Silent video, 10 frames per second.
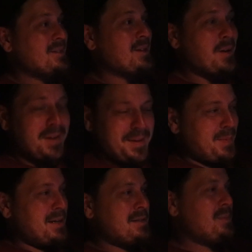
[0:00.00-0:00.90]
So that
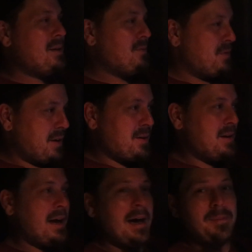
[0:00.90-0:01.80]
makes me
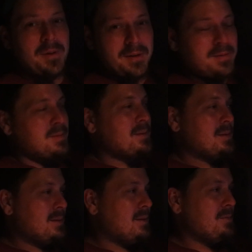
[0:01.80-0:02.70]
very happy,
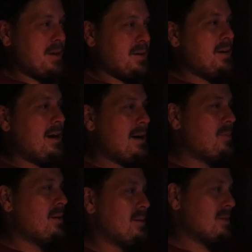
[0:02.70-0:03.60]
very happy.